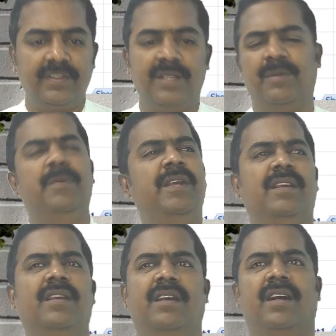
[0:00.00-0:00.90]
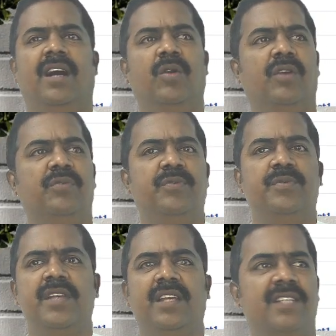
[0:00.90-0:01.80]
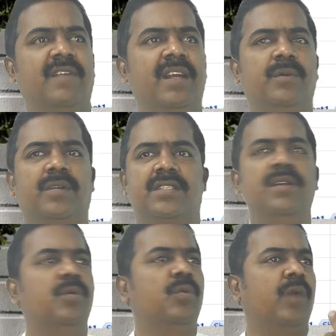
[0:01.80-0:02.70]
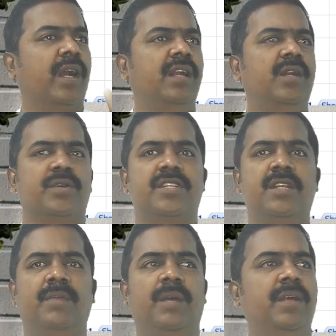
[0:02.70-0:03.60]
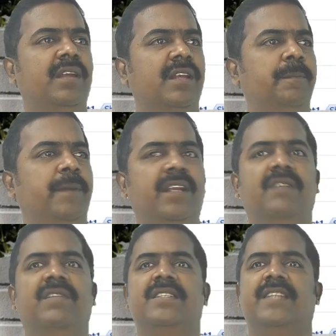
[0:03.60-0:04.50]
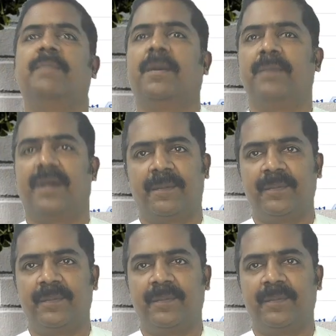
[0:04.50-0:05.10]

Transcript: Maybe out of seven question, one question may be repeated with same number.